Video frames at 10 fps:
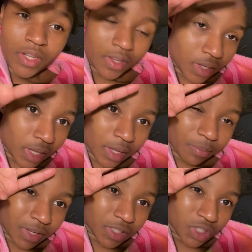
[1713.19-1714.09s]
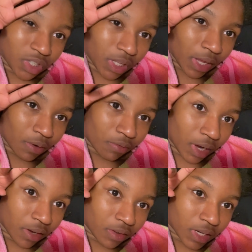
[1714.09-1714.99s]
Okay? Because you're laying
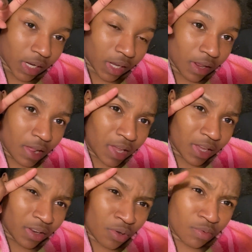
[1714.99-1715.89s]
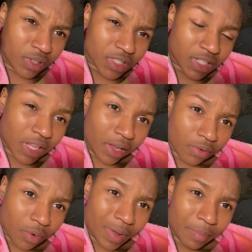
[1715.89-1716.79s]
right on it. And who wants to lay
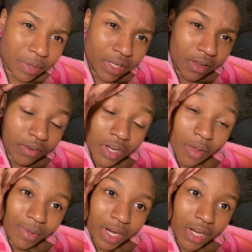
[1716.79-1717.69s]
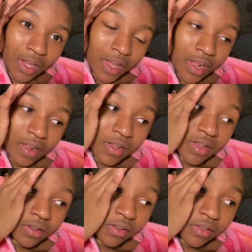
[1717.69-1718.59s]
on a wet pillow? Nobody.
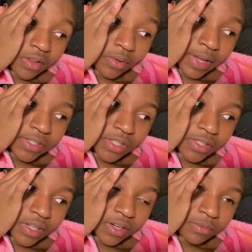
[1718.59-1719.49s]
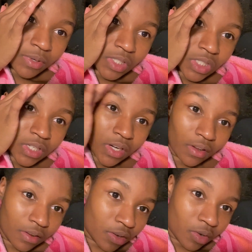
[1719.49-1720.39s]
So I just end up washing
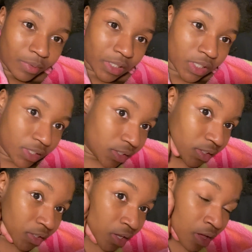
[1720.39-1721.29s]
all my sheets.